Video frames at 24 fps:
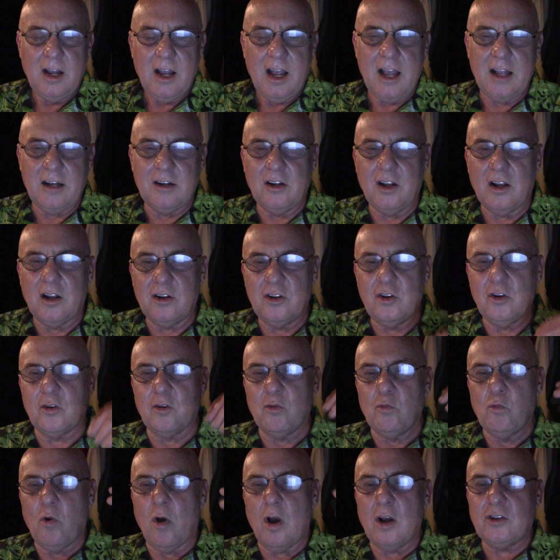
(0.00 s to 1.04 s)
And you
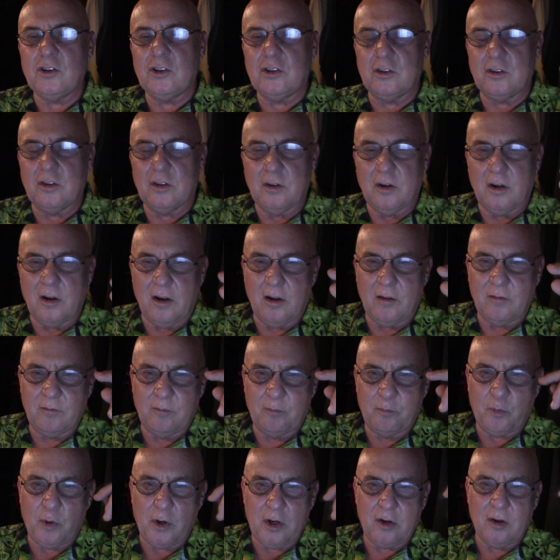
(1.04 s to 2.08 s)
could watch a
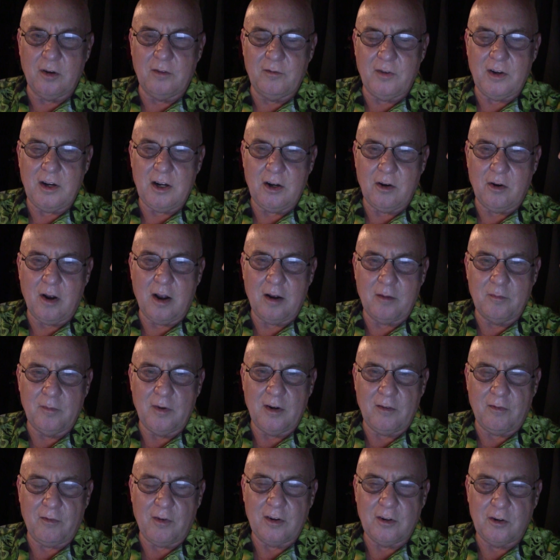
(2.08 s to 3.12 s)
pretty good video,
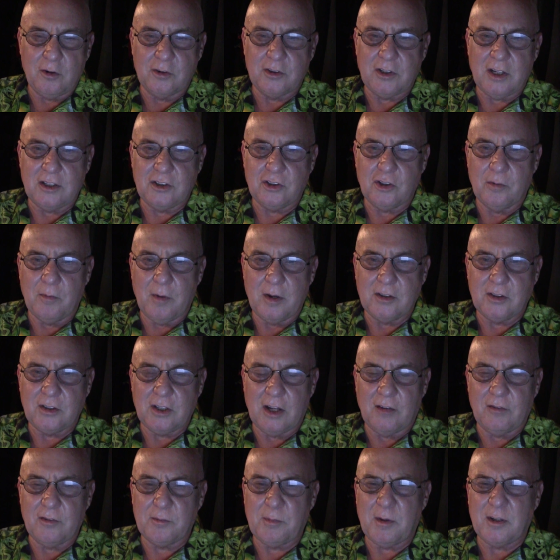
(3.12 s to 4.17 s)
if I do say so
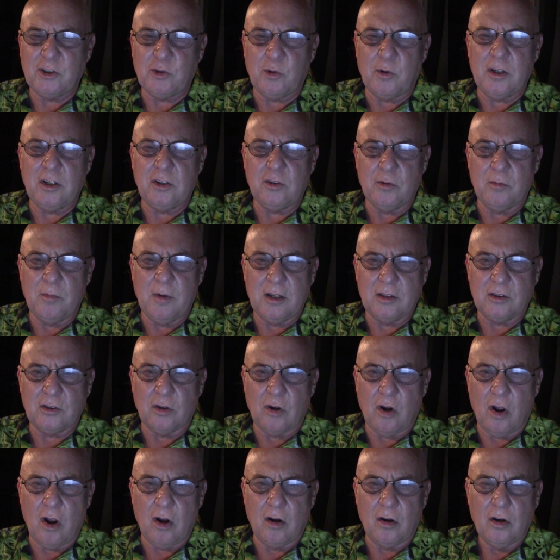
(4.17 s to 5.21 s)
myself. It's about 22 minutes
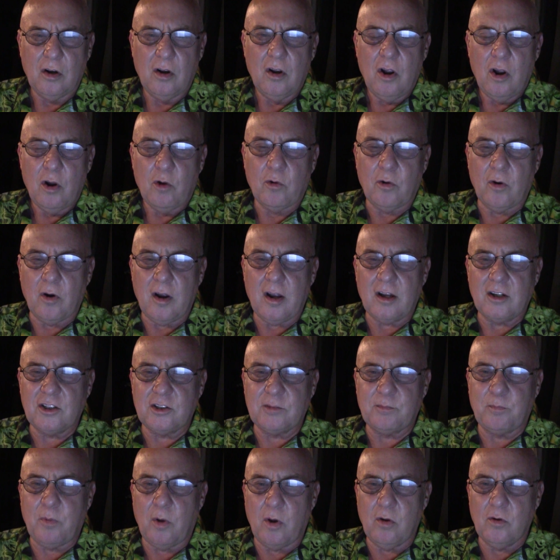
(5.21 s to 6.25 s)
long, where I
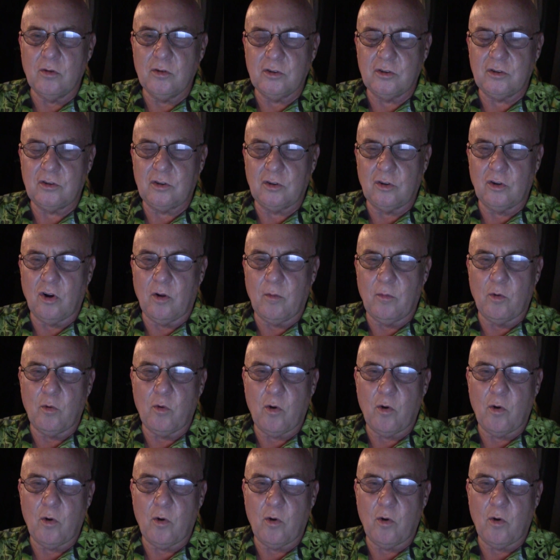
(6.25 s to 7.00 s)
exposed global